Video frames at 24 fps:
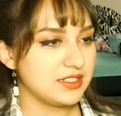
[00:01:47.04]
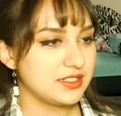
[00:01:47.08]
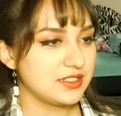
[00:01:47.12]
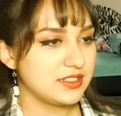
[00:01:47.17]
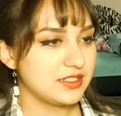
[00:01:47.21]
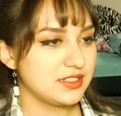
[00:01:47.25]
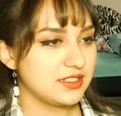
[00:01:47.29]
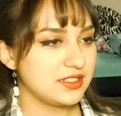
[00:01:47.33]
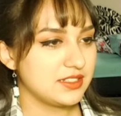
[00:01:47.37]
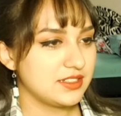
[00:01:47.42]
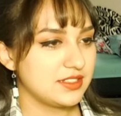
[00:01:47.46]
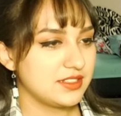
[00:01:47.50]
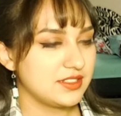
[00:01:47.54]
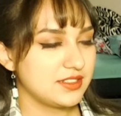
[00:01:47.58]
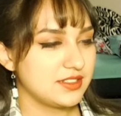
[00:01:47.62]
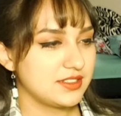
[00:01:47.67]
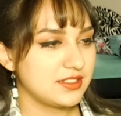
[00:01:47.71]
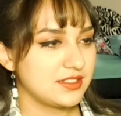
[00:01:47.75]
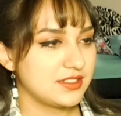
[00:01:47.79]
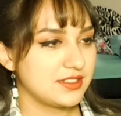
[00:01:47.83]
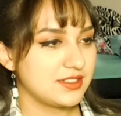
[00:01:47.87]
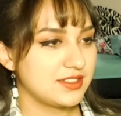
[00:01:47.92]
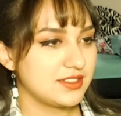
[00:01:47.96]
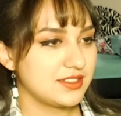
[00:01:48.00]

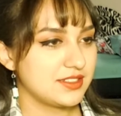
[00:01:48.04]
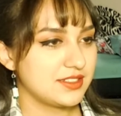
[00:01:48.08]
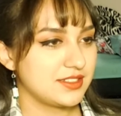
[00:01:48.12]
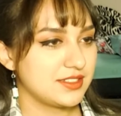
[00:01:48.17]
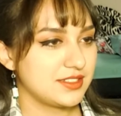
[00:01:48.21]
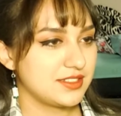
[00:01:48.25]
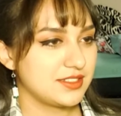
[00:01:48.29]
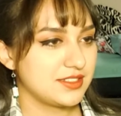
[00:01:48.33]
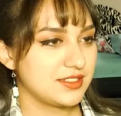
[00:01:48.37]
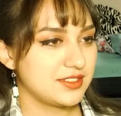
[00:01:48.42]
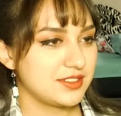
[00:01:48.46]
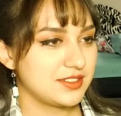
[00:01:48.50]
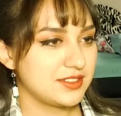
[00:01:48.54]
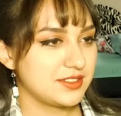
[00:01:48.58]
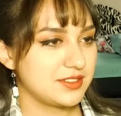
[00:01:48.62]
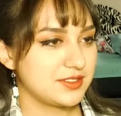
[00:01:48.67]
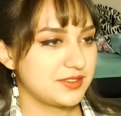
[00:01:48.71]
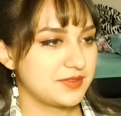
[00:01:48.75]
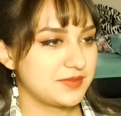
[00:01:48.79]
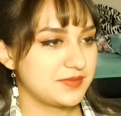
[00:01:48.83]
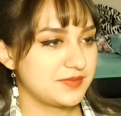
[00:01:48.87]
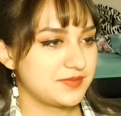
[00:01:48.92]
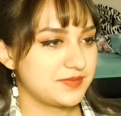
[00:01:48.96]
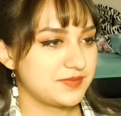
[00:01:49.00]

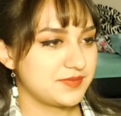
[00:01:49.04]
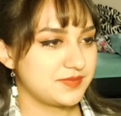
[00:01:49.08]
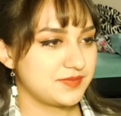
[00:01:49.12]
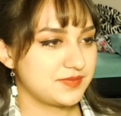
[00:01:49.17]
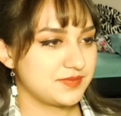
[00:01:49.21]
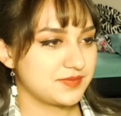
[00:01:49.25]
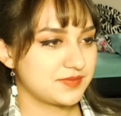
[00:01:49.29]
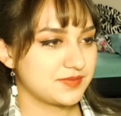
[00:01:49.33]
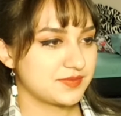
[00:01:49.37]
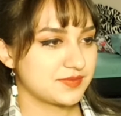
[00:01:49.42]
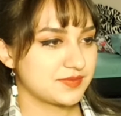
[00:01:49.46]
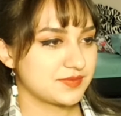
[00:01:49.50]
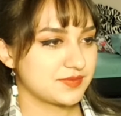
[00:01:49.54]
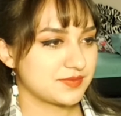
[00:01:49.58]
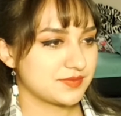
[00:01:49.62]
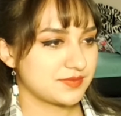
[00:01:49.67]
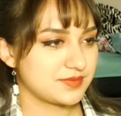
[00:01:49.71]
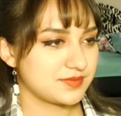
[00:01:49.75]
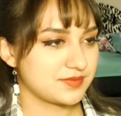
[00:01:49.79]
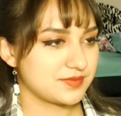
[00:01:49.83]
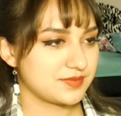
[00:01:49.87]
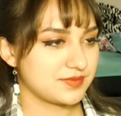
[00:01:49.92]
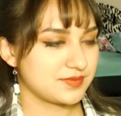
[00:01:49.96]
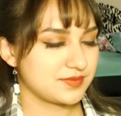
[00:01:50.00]

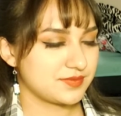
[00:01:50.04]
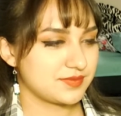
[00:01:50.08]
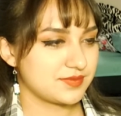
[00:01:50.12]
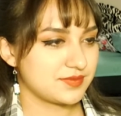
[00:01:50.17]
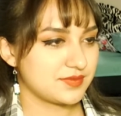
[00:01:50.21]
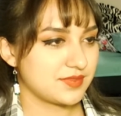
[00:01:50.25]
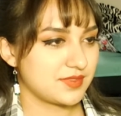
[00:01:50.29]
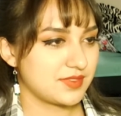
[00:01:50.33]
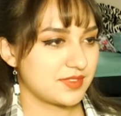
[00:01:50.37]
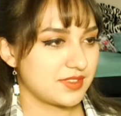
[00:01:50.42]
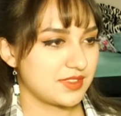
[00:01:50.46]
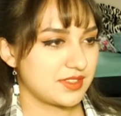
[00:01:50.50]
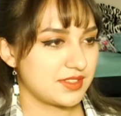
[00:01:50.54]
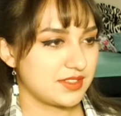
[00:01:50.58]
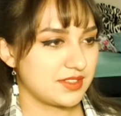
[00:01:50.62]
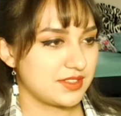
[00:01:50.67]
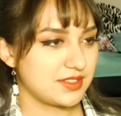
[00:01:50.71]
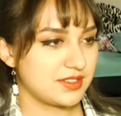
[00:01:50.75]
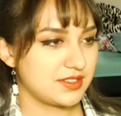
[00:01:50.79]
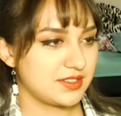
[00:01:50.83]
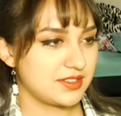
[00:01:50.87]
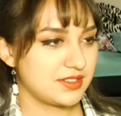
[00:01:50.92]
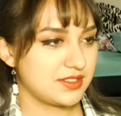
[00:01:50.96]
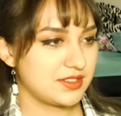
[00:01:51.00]

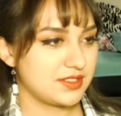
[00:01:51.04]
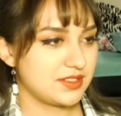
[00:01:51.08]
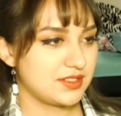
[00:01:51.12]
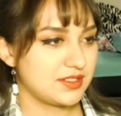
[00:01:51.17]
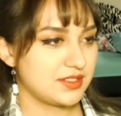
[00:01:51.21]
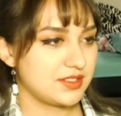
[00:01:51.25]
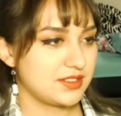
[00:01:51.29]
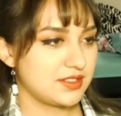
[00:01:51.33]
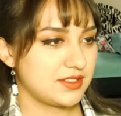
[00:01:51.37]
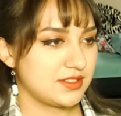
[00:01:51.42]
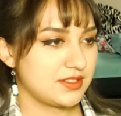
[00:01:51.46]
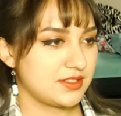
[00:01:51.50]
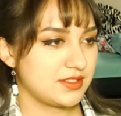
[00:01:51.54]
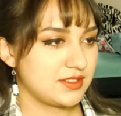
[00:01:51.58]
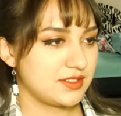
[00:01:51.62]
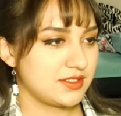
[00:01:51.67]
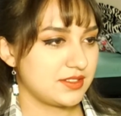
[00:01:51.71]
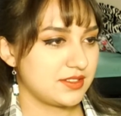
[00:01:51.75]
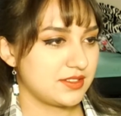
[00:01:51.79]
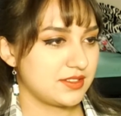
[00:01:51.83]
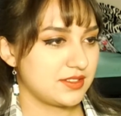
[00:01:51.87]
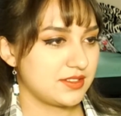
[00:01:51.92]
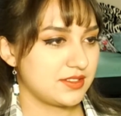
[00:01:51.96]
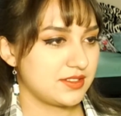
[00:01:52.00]

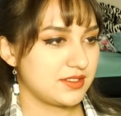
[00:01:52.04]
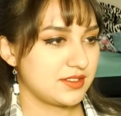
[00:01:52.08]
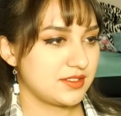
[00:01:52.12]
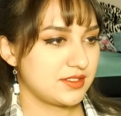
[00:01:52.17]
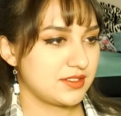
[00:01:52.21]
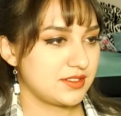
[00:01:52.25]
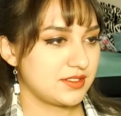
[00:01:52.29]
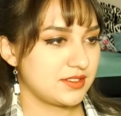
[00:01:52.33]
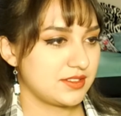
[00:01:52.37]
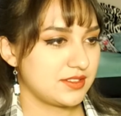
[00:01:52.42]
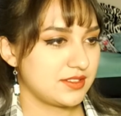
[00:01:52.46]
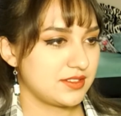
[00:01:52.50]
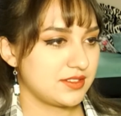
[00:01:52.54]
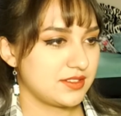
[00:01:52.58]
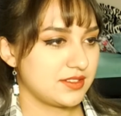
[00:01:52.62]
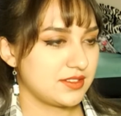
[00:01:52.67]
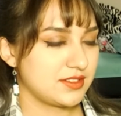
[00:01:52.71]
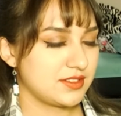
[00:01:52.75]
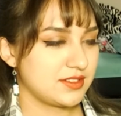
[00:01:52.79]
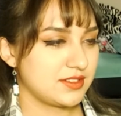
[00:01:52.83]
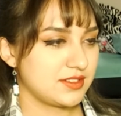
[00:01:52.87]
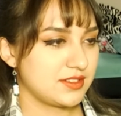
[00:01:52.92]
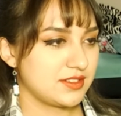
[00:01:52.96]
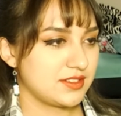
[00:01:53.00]

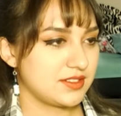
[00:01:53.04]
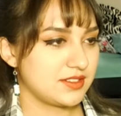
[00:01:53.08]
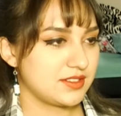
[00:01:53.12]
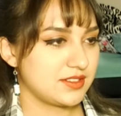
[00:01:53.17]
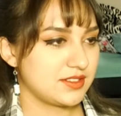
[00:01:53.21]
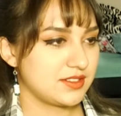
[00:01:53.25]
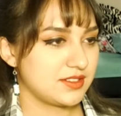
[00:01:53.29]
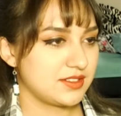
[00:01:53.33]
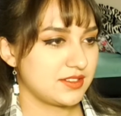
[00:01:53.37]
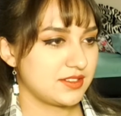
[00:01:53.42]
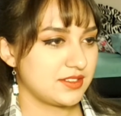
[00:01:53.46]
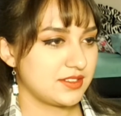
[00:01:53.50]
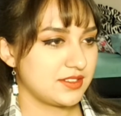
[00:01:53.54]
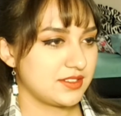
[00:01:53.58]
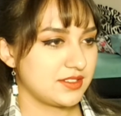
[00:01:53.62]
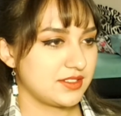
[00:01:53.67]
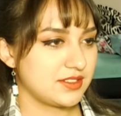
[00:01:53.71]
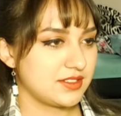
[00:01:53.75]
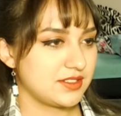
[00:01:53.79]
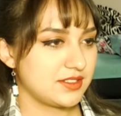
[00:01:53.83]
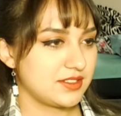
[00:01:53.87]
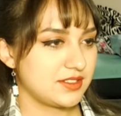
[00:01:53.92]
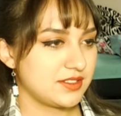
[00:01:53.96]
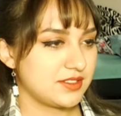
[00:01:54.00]

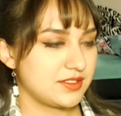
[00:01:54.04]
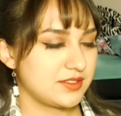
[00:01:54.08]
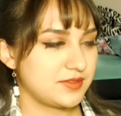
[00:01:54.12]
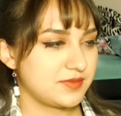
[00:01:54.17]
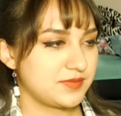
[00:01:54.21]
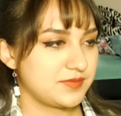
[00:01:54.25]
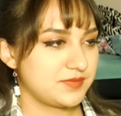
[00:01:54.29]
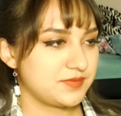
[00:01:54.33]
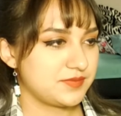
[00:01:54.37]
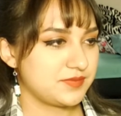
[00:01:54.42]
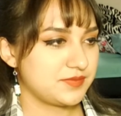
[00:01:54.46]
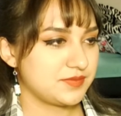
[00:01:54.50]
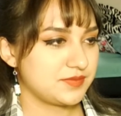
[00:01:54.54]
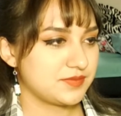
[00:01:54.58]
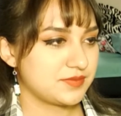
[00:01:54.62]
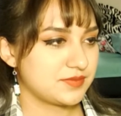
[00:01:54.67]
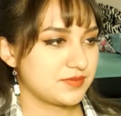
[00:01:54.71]
[no speech]